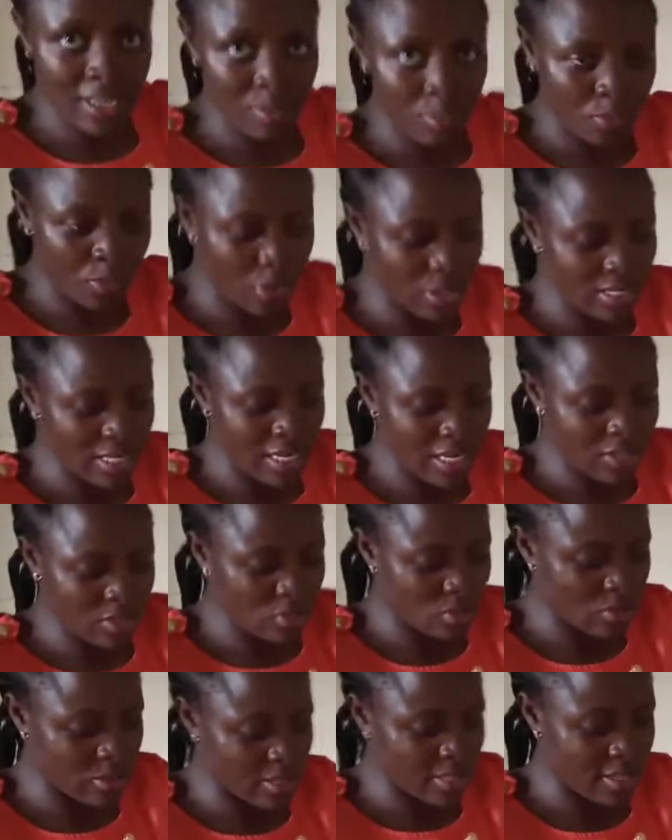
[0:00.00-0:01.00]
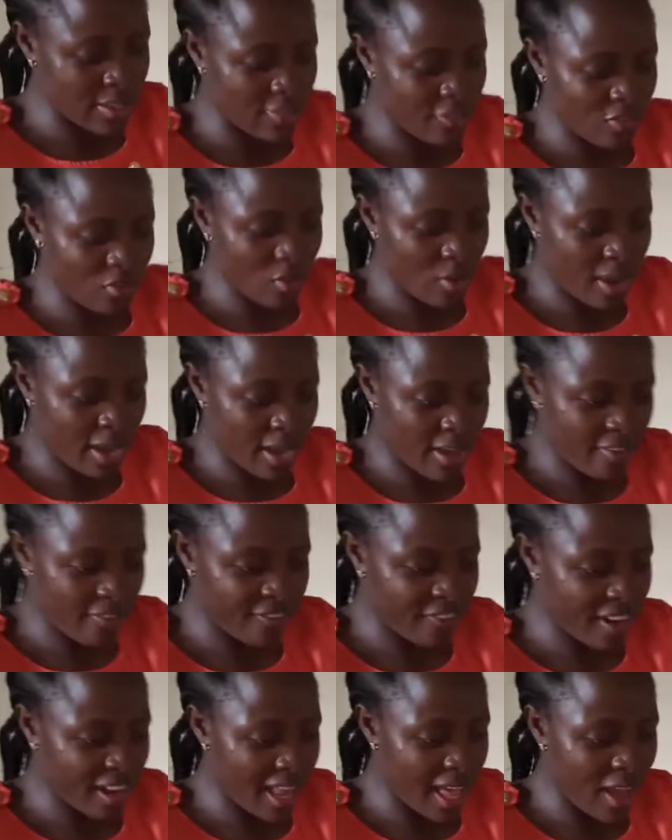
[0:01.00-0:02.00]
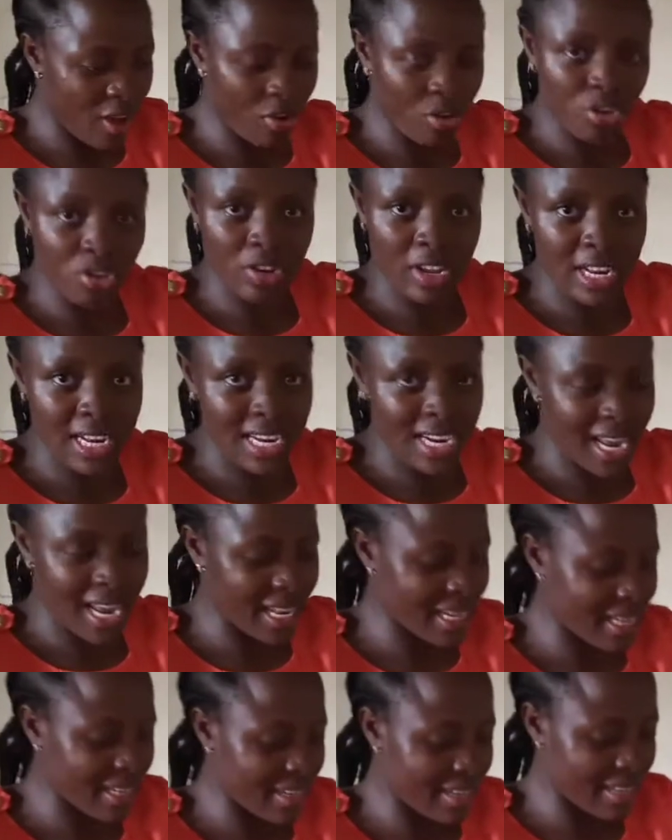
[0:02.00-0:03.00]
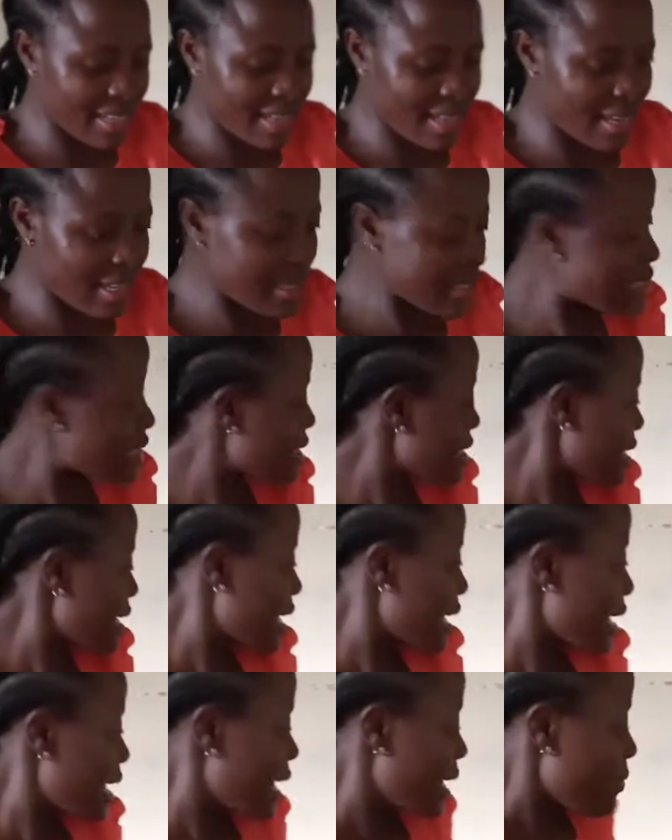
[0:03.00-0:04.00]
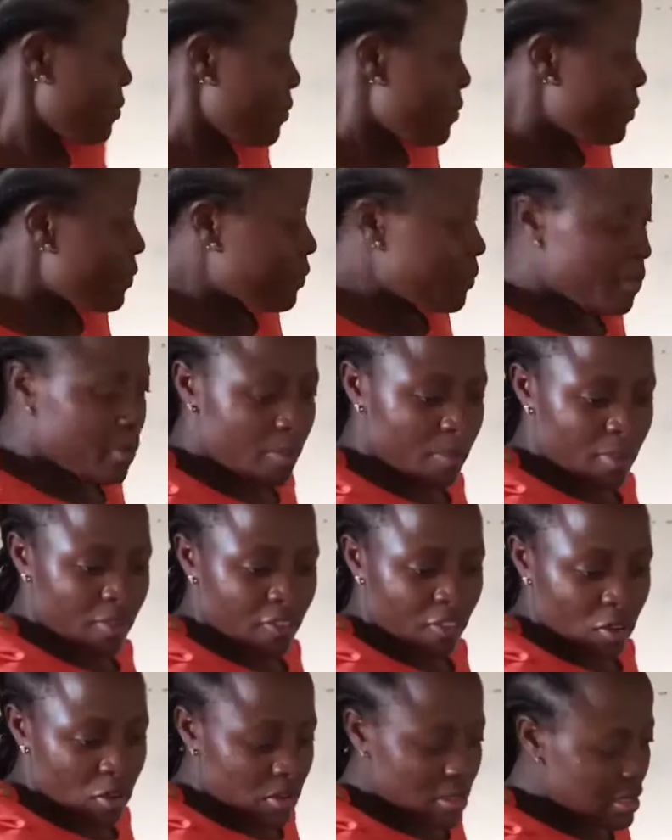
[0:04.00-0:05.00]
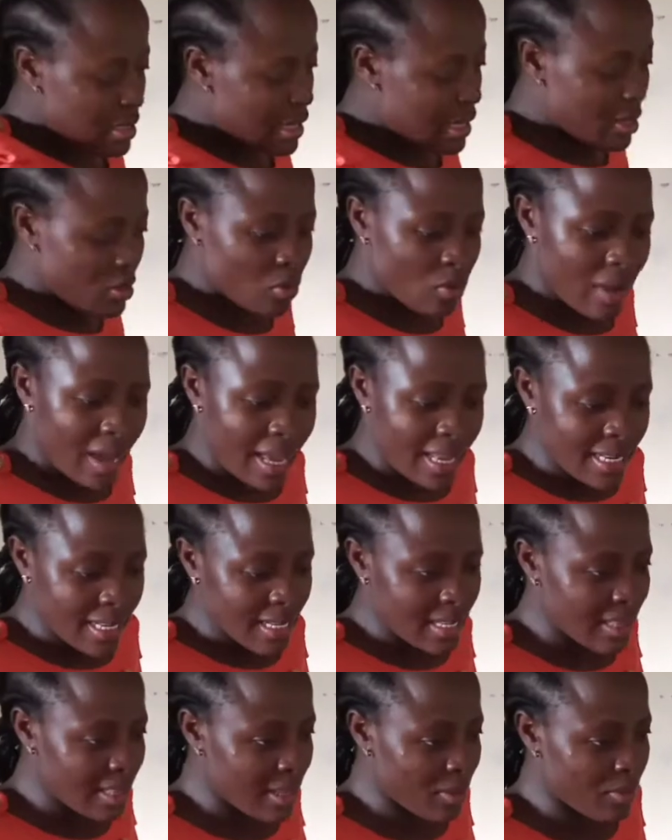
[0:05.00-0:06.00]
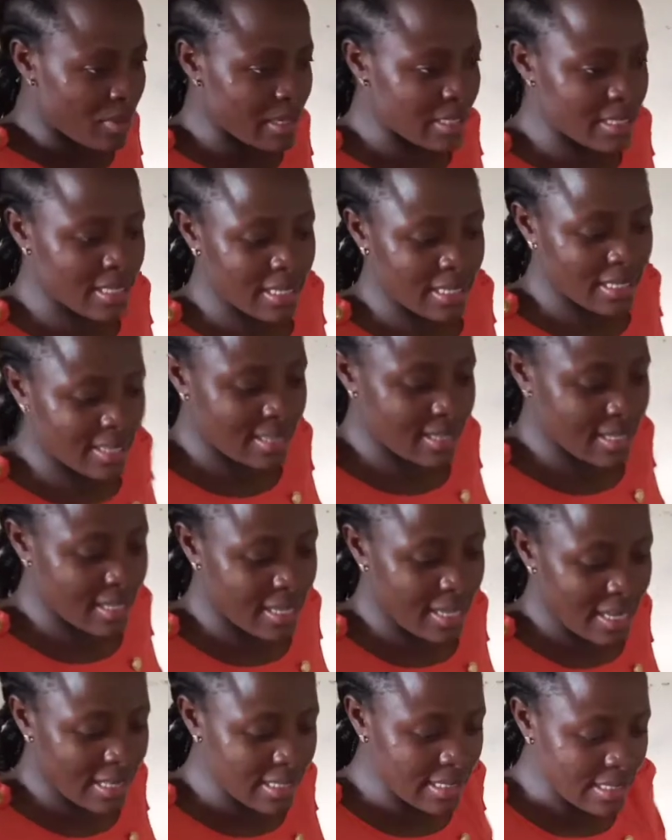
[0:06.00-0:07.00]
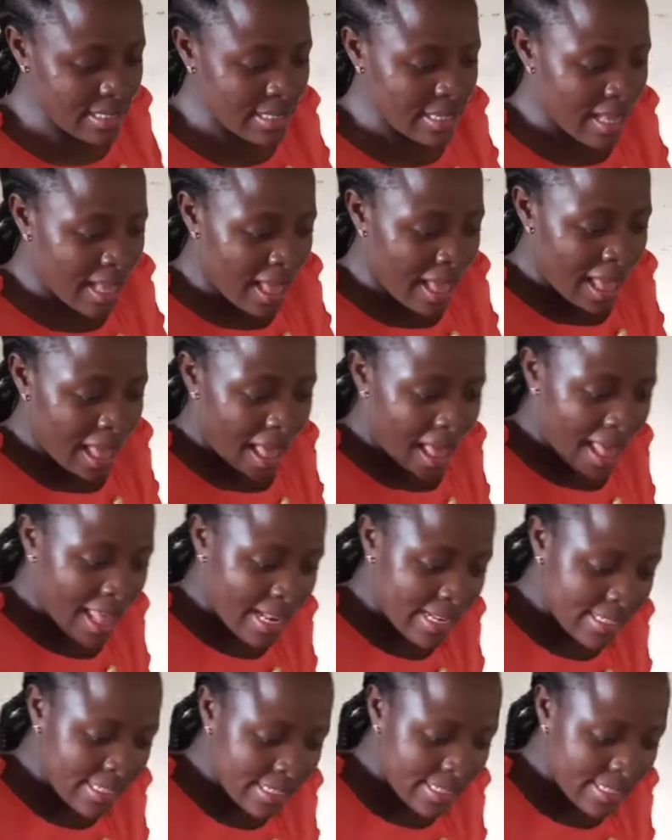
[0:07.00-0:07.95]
important to sieve your flour or your dry ingredients before you add in the wet ingredients. I'll